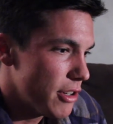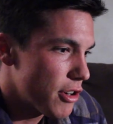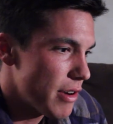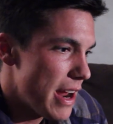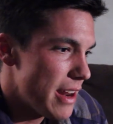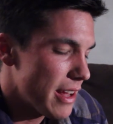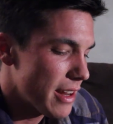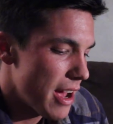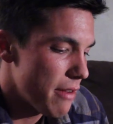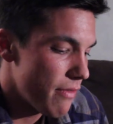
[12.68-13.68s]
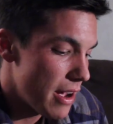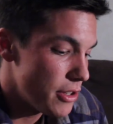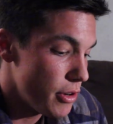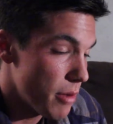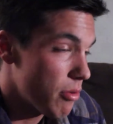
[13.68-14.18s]
creating and kind of
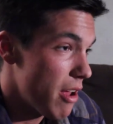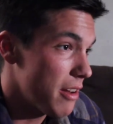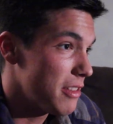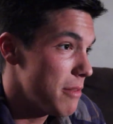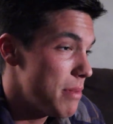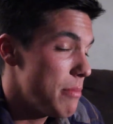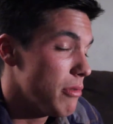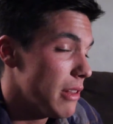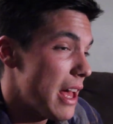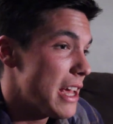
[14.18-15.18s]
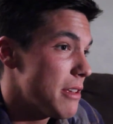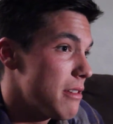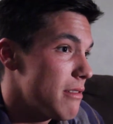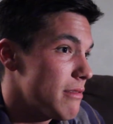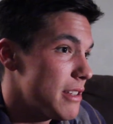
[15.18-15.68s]
fine-tuning a product that people like.
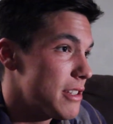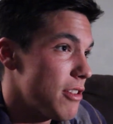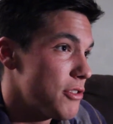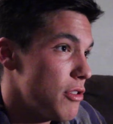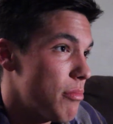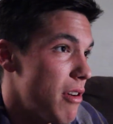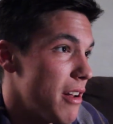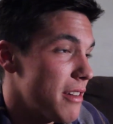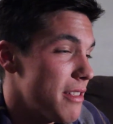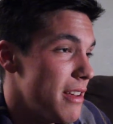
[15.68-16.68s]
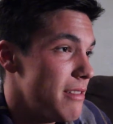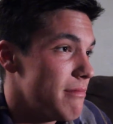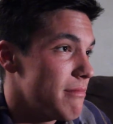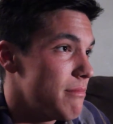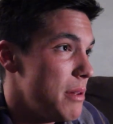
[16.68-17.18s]
This is also a product that
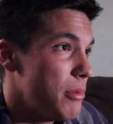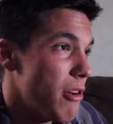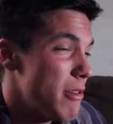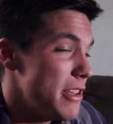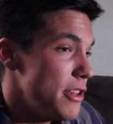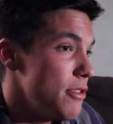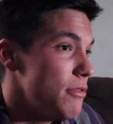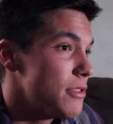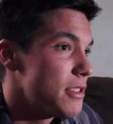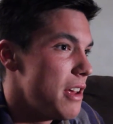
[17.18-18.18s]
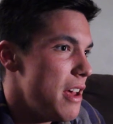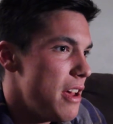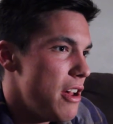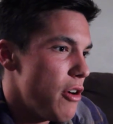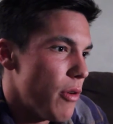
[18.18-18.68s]
people already use.
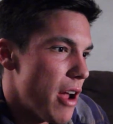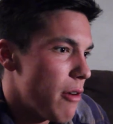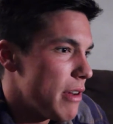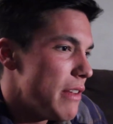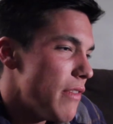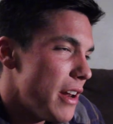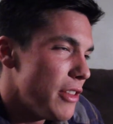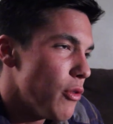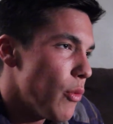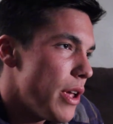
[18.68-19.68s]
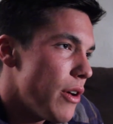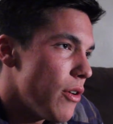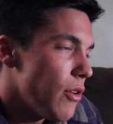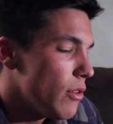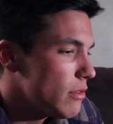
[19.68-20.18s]
We're not reinventing the
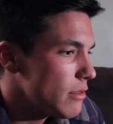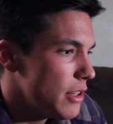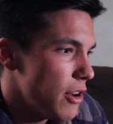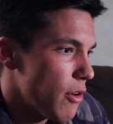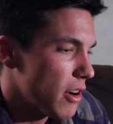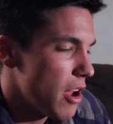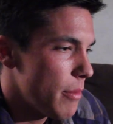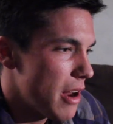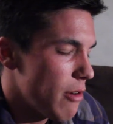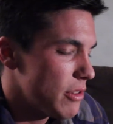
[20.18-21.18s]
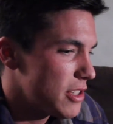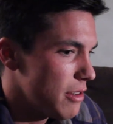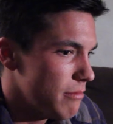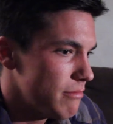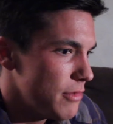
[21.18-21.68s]
wheel, or coming out with
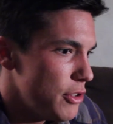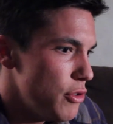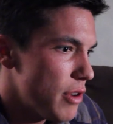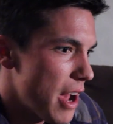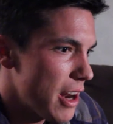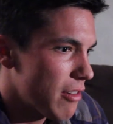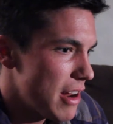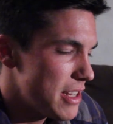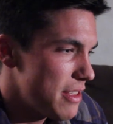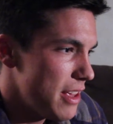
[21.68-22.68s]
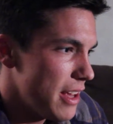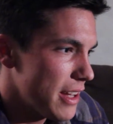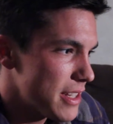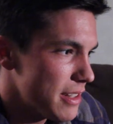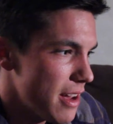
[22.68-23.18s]
some new kind of crazy thing.
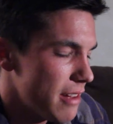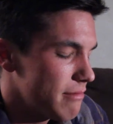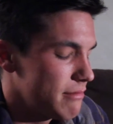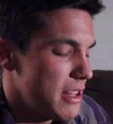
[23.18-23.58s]
It's not